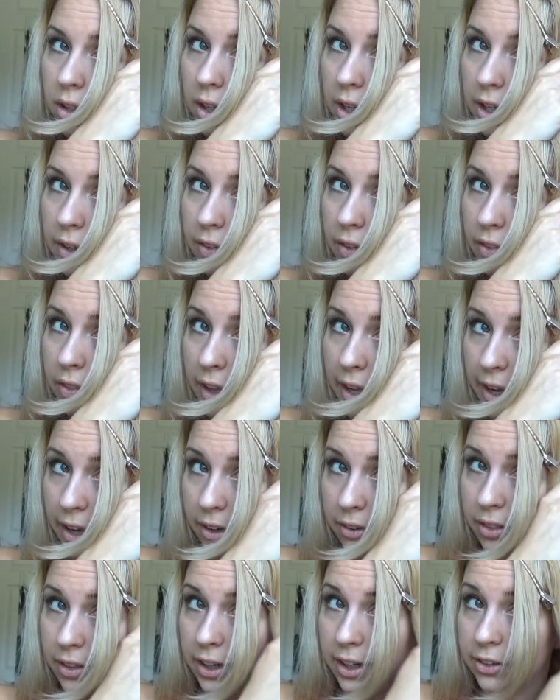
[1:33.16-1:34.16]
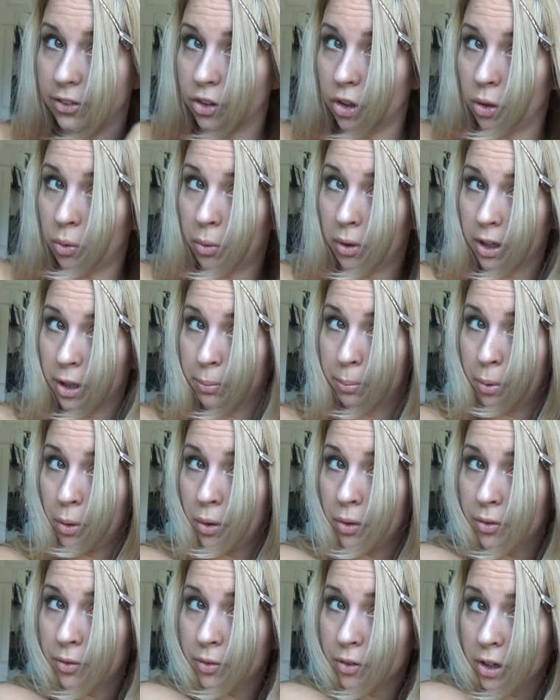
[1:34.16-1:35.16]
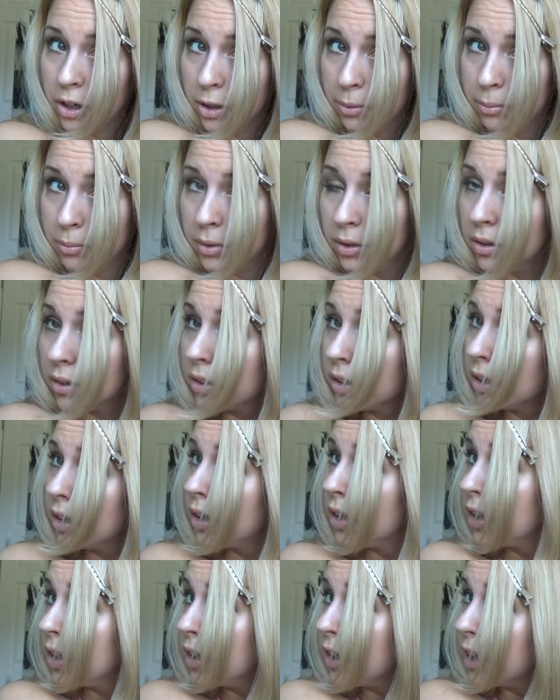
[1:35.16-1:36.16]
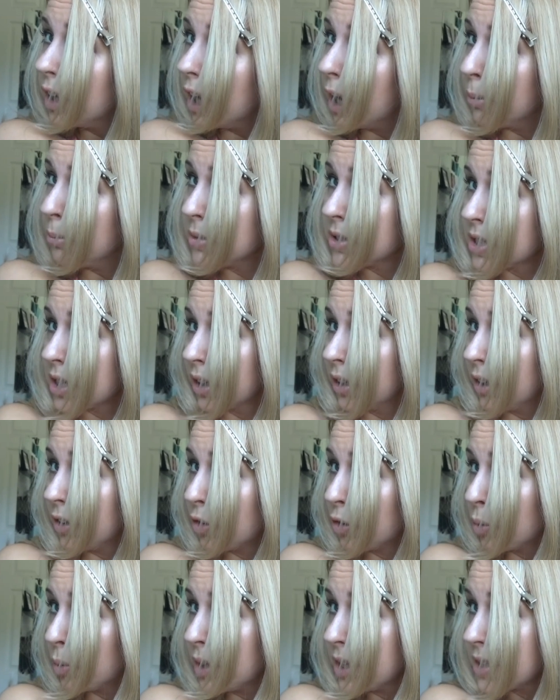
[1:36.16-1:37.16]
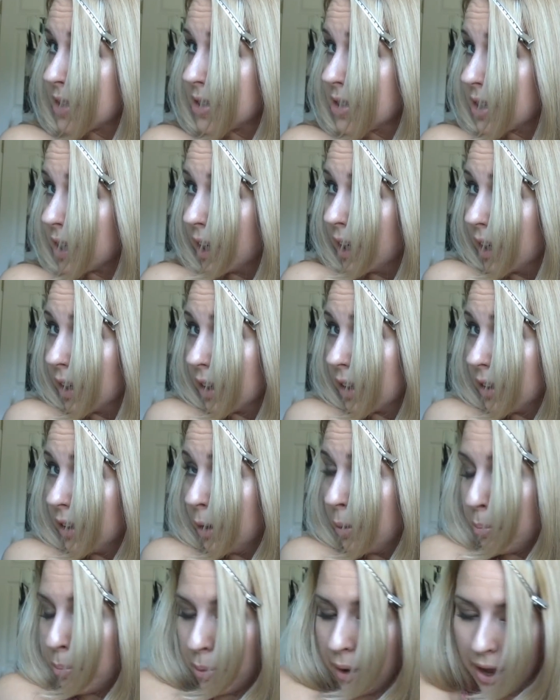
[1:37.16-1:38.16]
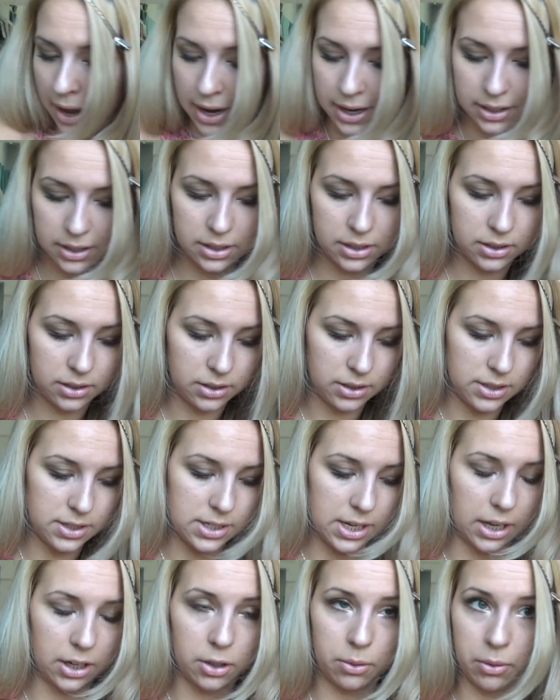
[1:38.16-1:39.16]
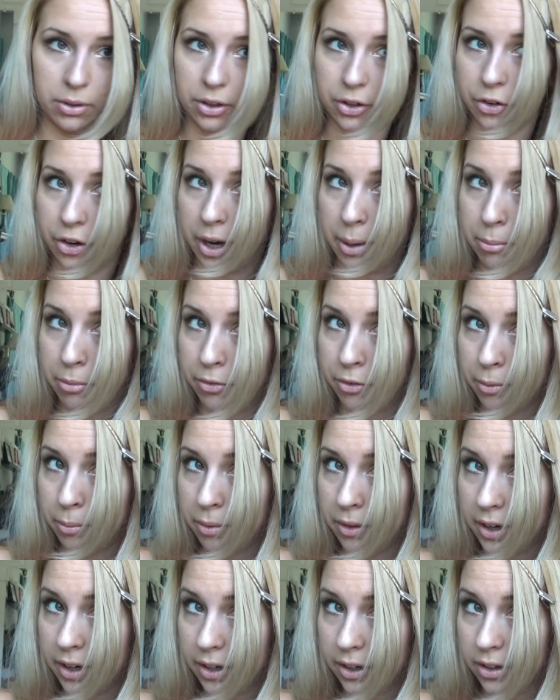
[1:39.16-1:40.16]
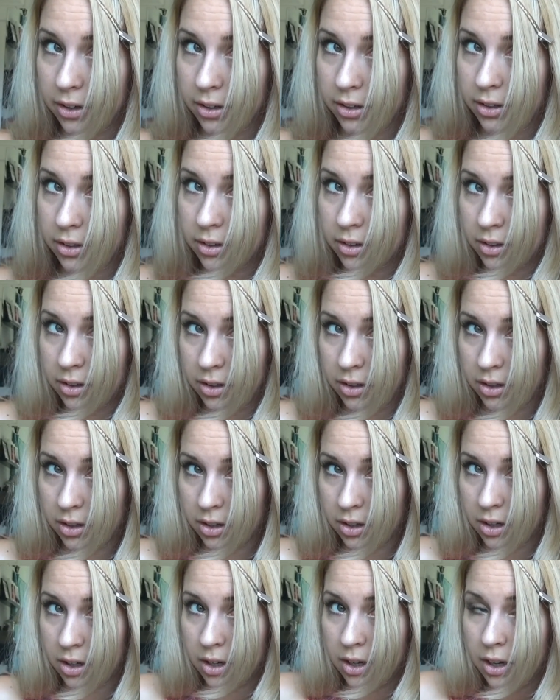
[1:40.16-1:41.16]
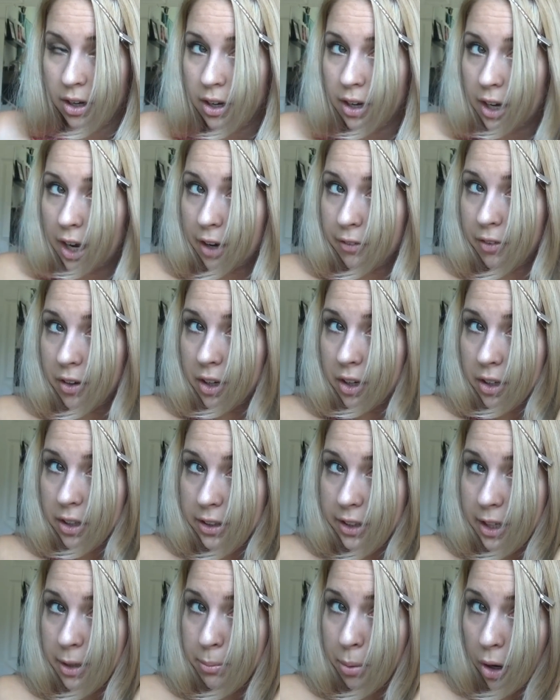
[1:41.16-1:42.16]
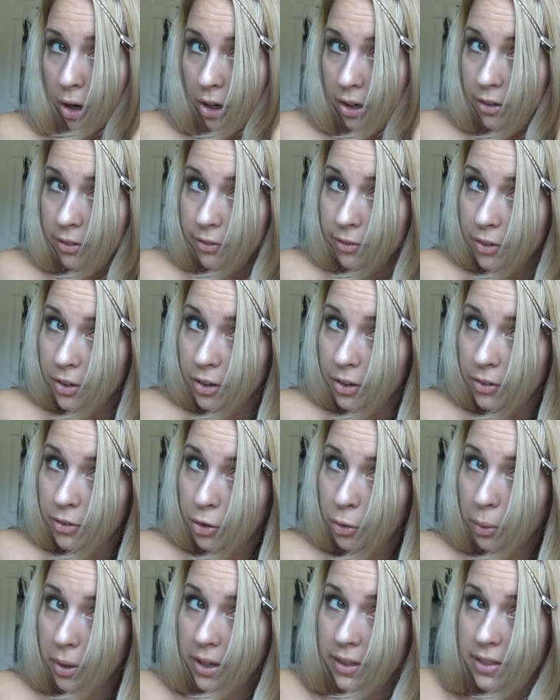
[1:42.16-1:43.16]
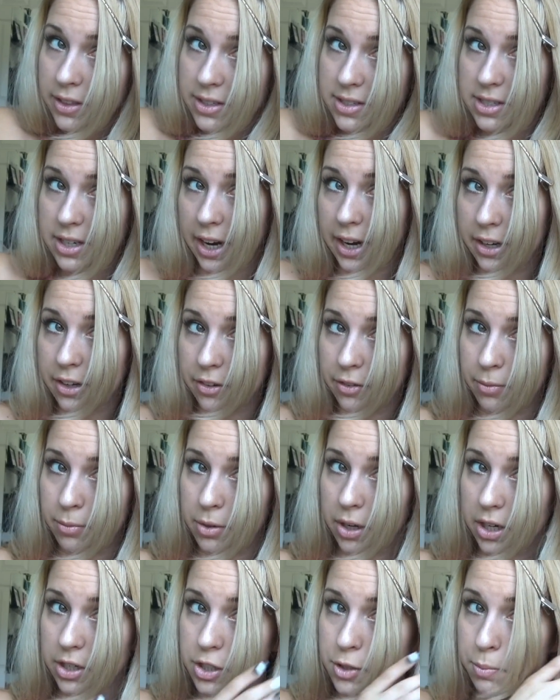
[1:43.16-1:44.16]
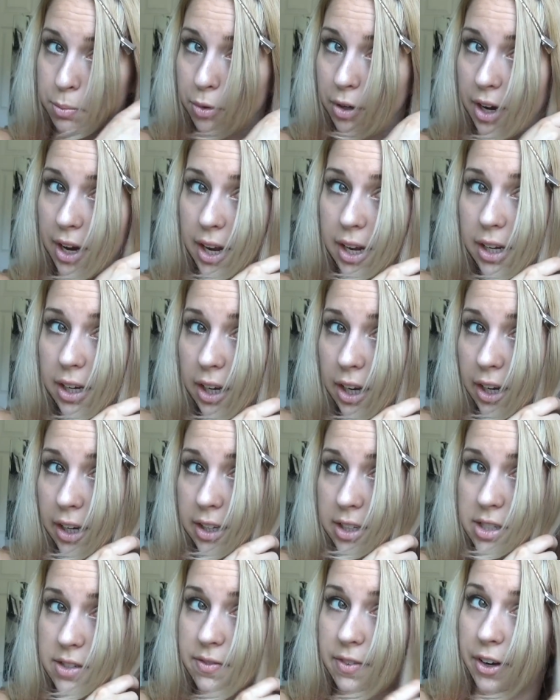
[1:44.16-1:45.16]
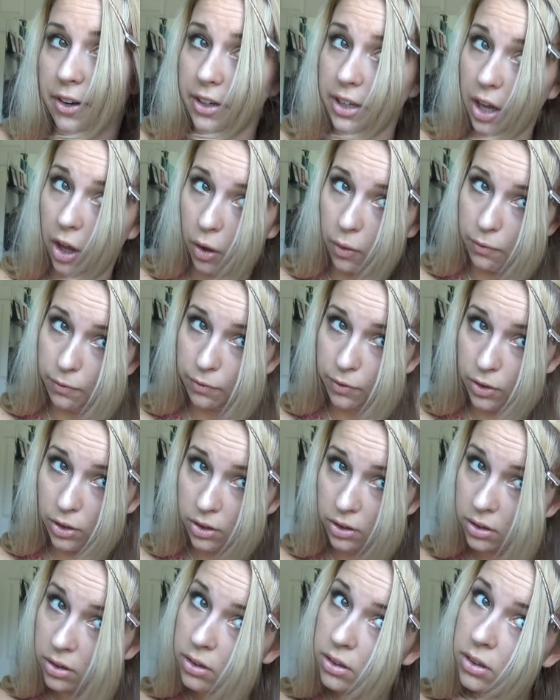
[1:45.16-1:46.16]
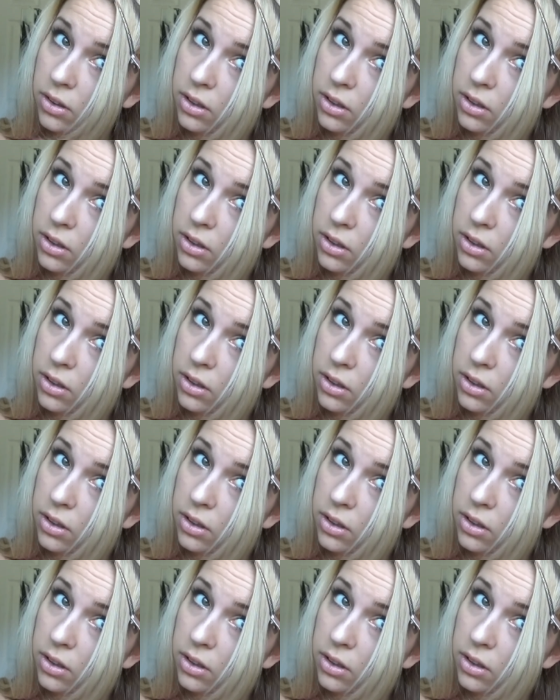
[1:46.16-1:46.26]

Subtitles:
And then the hair that I don't want to pull from, I'm just going to twist and clip back because I don't want to grab from there. Having a clean part for doing this kind of Dutch braid is very helpful.